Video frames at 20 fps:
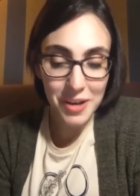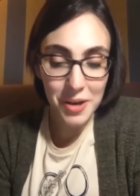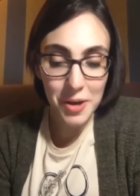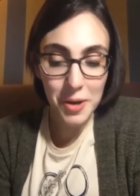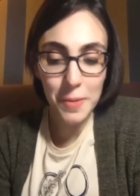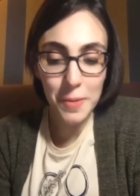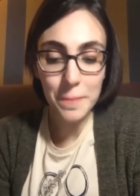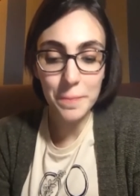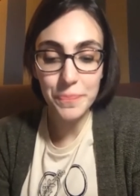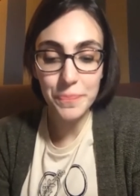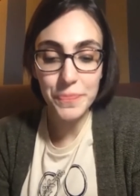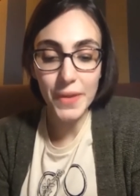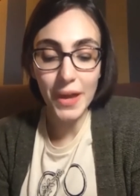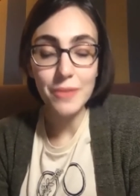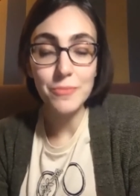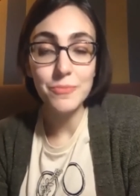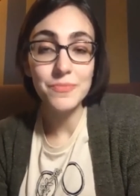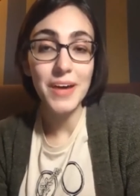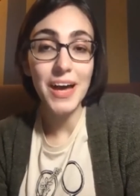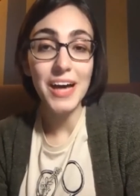I'm
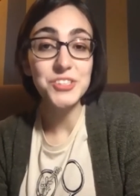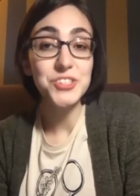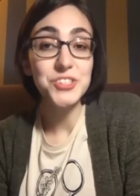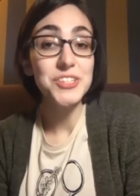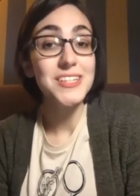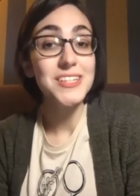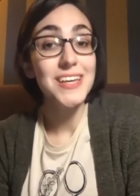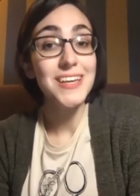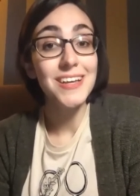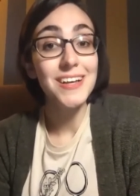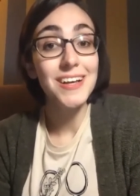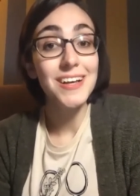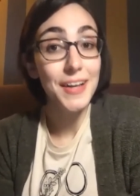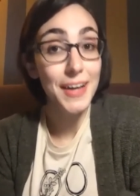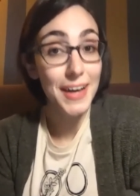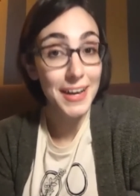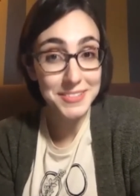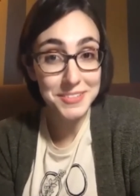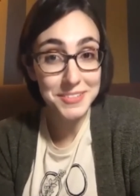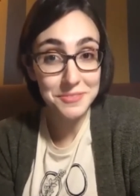actually taking a
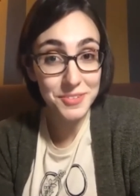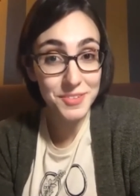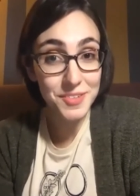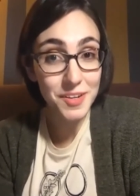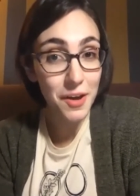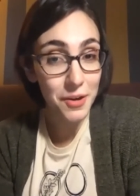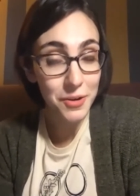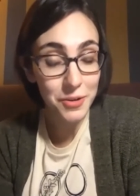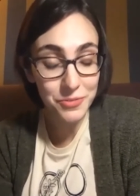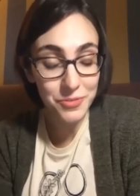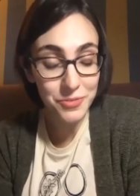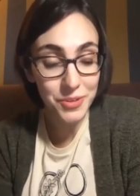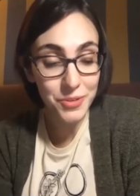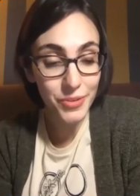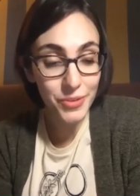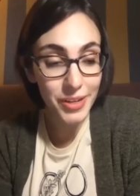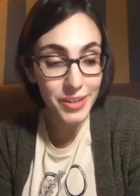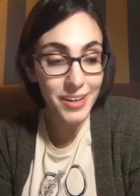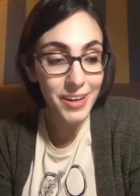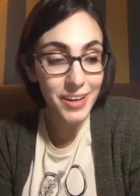class in photography
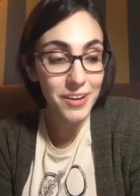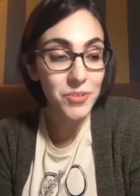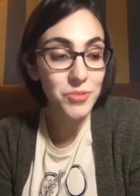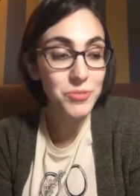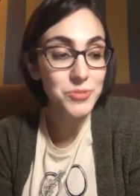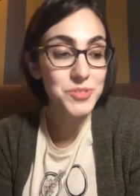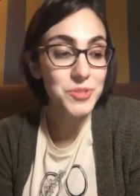right now, so